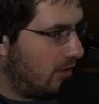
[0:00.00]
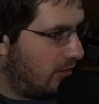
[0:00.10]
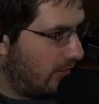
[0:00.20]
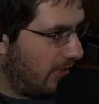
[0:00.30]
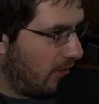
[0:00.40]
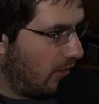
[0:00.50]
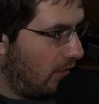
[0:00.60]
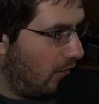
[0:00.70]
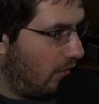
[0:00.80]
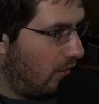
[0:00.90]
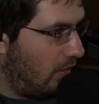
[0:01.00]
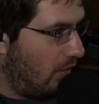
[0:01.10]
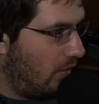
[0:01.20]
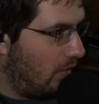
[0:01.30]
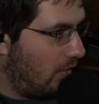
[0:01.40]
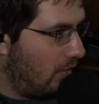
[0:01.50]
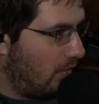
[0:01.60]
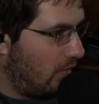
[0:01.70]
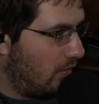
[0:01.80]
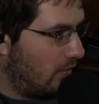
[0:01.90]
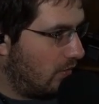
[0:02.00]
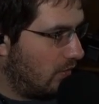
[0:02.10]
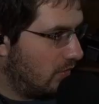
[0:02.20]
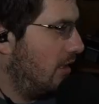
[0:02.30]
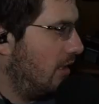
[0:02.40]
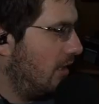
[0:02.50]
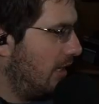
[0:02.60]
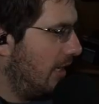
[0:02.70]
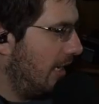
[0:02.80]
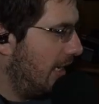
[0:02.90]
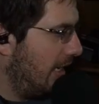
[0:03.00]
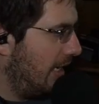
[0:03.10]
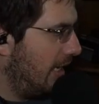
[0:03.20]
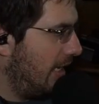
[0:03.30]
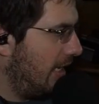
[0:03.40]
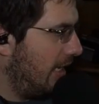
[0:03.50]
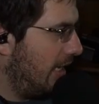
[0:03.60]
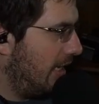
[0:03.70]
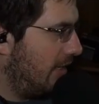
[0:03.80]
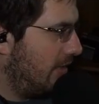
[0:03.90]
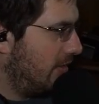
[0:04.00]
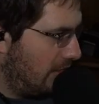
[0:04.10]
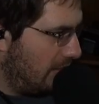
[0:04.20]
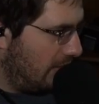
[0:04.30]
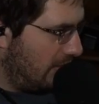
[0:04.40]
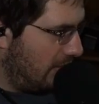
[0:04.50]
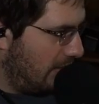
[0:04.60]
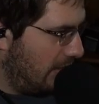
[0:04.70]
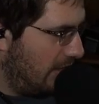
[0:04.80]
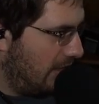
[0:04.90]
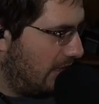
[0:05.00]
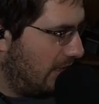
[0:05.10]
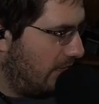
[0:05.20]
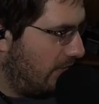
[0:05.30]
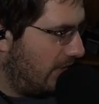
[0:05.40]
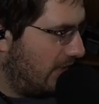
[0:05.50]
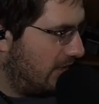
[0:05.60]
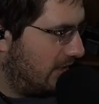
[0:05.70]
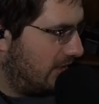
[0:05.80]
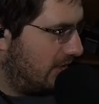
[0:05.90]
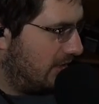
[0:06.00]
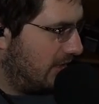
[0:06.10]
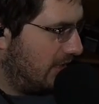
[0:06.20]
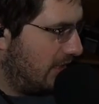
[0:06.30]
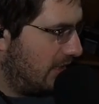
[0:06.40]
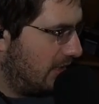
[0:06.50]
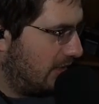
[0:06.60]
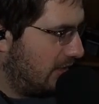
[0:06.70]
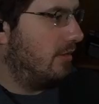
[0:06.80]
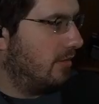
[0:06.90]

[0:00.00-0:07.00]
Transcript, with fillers: Do I? Oh. Ah. And then red tent.